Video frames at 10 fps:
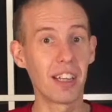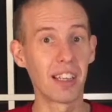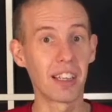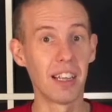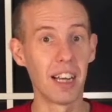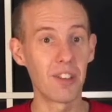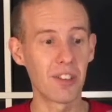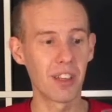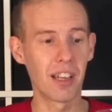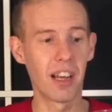of the glass
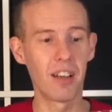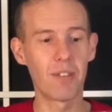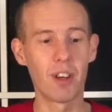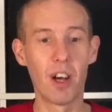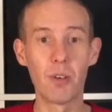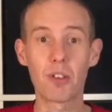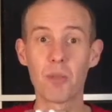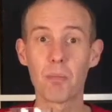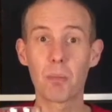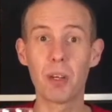I've got
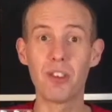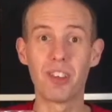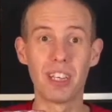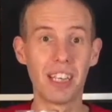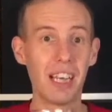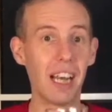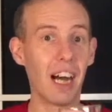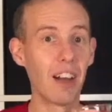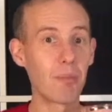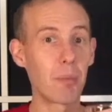some printing.
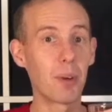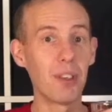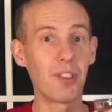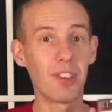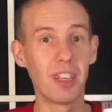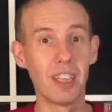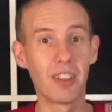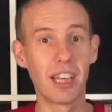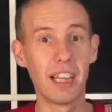I've printed a